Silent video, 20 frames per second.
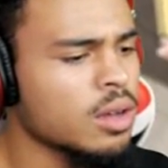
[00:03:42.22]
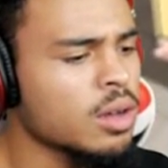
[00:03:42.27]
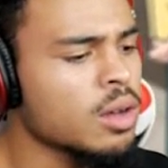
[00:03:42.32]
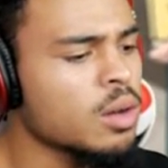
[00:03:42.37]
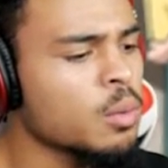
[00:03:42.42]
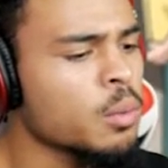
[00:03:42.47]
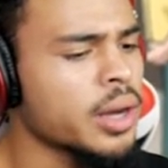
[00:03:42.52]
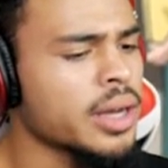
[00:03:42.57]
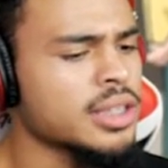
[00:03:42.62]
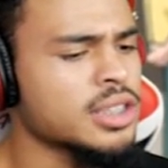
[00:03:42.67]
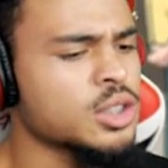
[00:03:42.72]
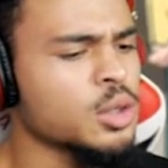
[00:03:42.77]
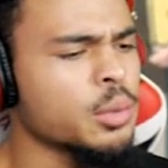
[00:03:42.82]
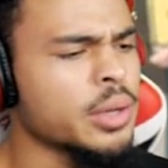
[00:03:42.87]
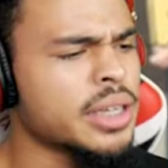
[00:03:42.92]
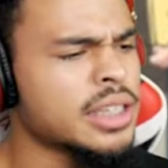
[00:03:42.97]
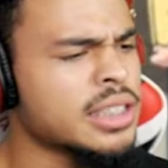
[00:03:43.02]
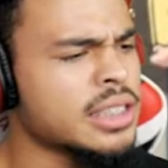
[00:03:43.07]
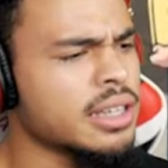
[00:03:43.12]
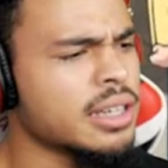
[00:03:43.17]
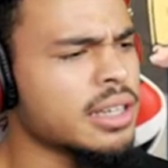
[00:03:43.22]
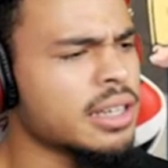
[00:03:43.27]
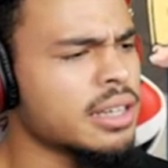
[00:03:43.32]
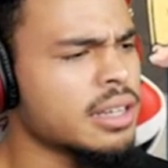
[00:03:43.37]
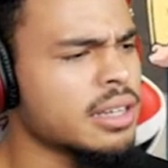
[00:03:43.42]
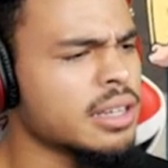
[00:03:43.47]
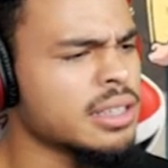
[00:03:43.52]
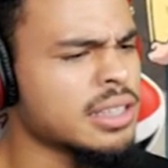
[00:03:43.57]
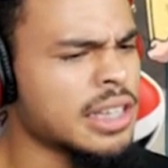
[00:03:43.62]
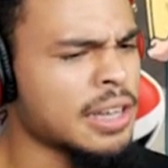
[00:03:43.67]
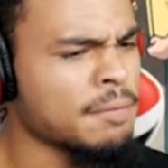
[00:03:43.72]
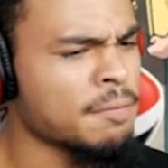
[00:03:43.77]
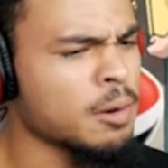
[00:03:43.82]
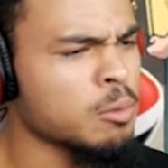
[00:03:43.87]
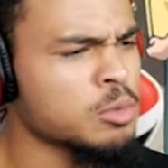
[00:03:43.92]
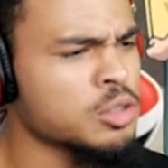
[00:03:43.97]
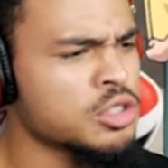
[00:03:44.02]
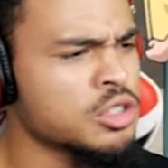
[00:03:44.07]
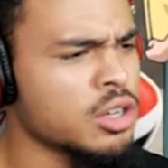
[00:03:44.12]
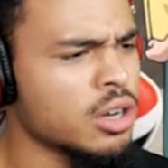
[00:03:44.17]
Wait, so is he from
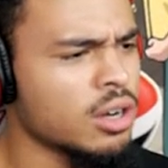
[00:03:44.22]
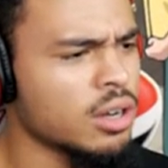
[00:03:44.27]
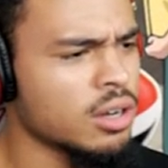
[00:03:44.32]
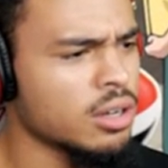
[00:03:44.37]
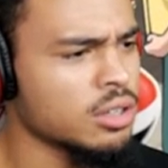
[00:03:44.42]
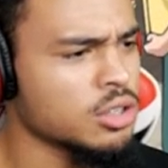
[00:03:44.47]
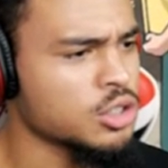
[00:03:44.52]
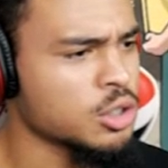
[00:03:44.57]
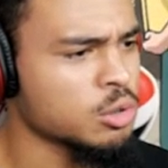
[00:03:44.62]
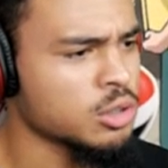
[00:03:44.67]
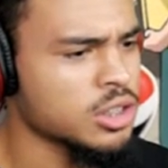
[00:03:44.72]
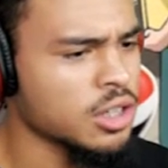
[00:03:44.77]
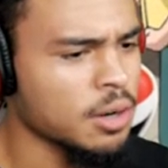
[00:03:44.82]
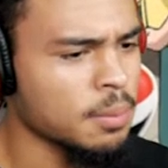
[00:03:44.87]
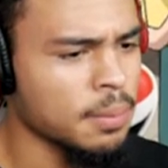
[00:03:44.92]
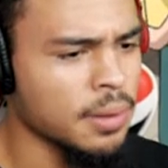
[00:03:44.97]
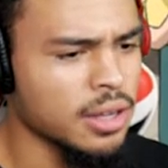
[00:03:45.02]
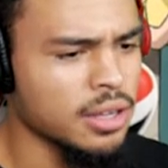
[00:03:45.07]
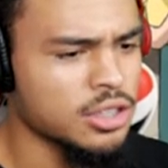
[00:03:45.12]
Joestar blood